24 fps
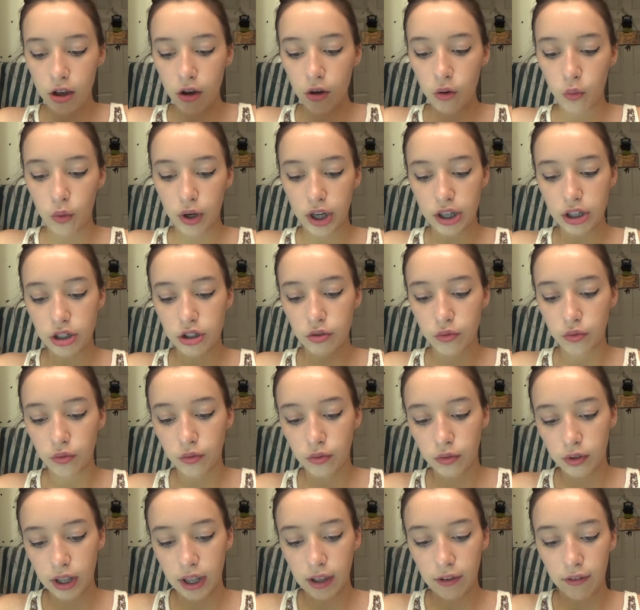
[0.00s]
which
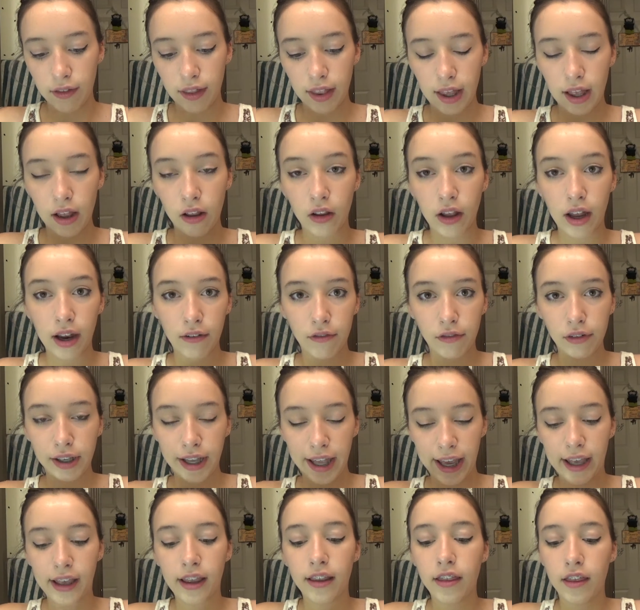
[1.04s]
gives it a lot of
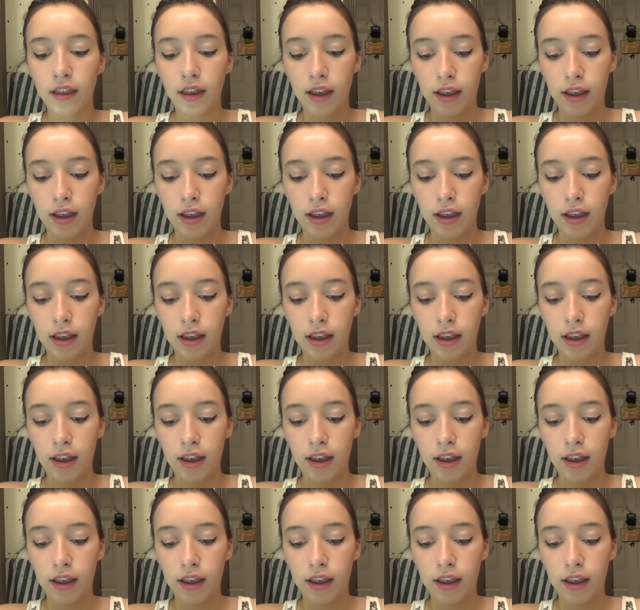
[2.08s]
length